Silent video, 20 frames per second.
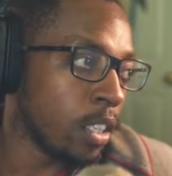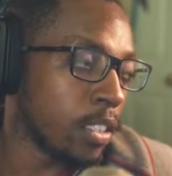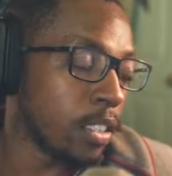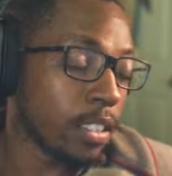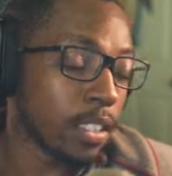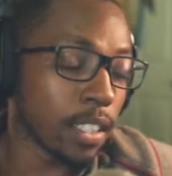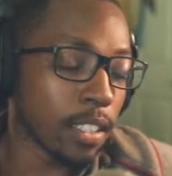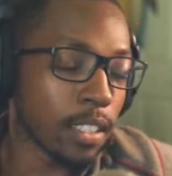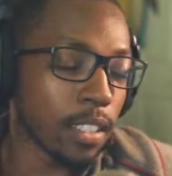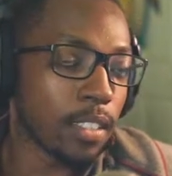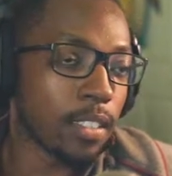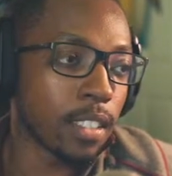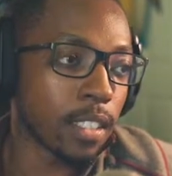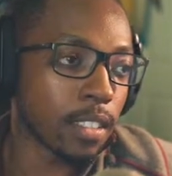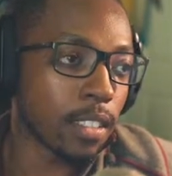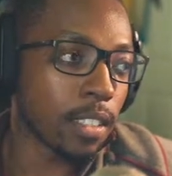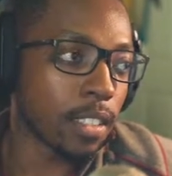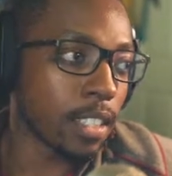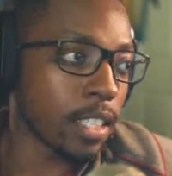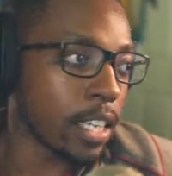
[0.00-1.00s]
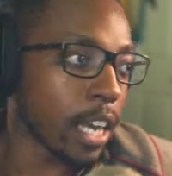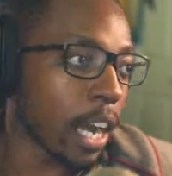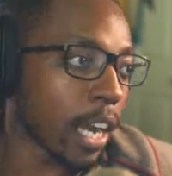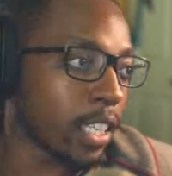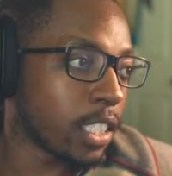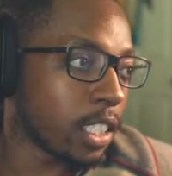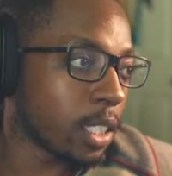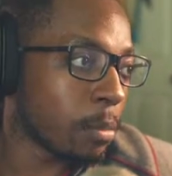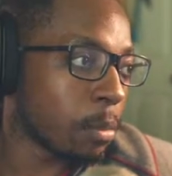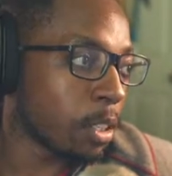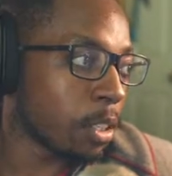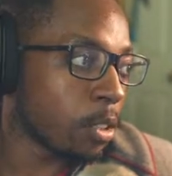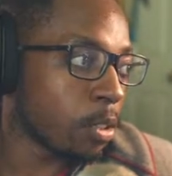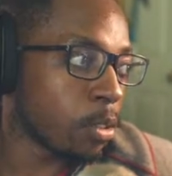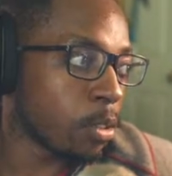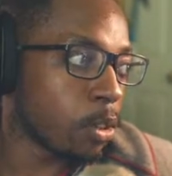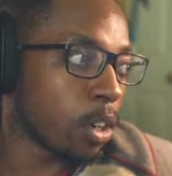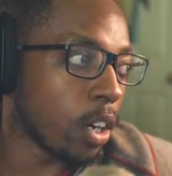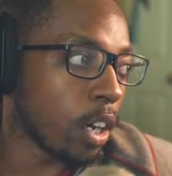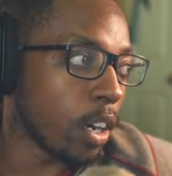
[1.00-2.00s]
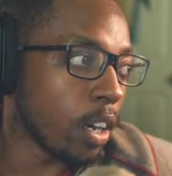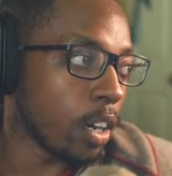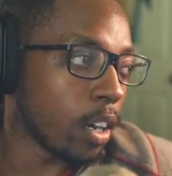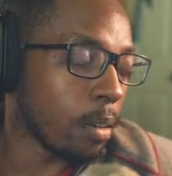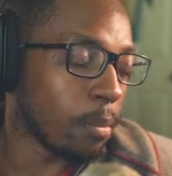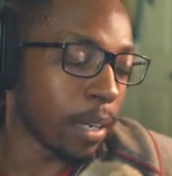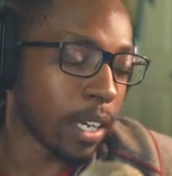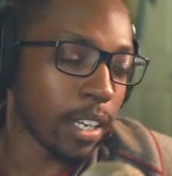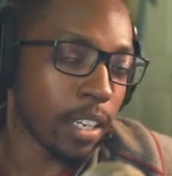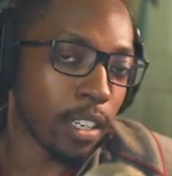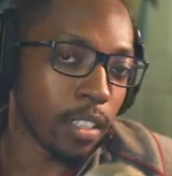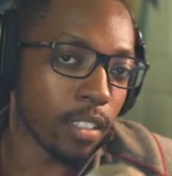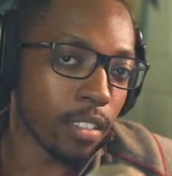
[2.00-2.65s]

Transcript: 1660 Ti GPU, and a